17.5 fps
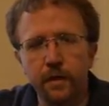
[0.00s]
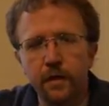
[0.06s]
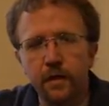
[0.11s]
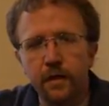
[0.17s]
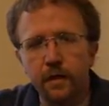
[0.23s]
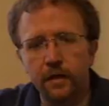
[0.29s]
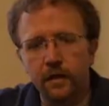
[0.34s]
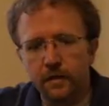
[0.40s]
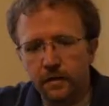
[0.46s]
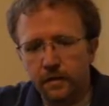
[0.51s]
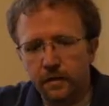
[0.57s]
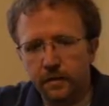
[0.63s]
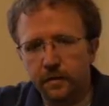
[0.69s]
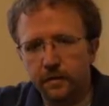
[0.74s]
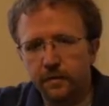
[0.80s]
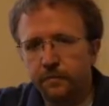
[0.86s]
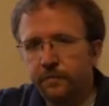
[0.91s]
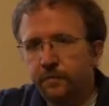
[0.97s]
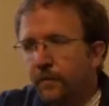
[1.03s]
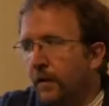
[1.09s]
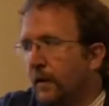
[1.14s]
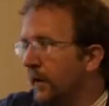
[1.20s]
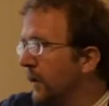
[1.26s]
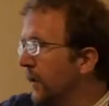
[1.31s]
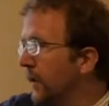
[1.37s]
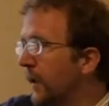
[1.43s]
and
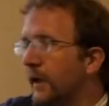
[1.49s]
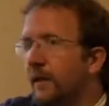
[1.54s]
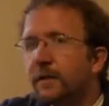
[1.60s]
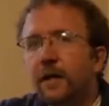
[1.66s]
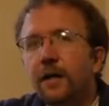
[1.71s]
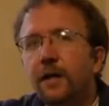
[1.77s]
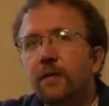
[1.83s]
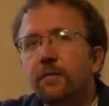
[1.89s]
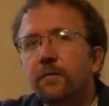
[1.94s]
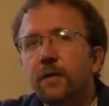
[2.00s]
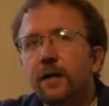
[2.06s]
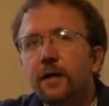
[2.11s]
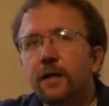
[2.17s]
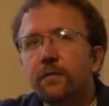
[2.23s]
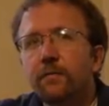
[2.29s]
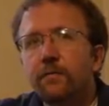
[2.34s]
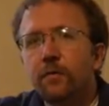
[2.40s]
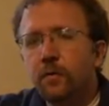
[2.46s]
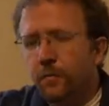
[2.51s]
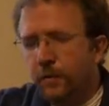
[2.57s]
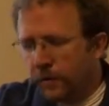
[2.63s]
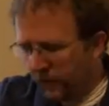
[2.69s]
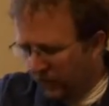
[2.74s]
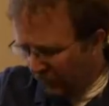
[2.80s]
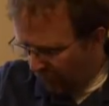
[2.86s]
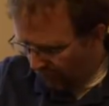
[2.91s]
got tired of waiting for me.